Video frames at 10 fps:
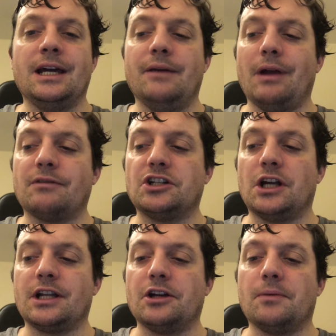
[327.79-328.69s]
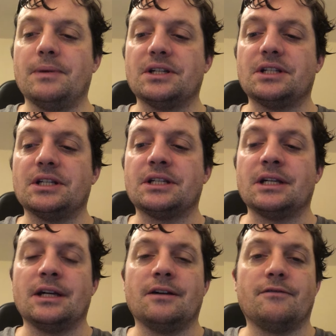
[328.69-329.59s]
If you have to shut down your business
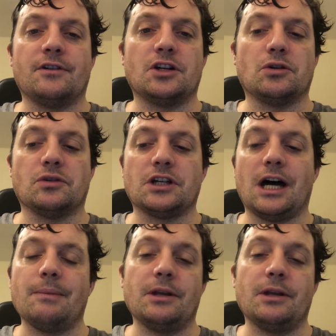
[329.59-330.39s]
for a short time,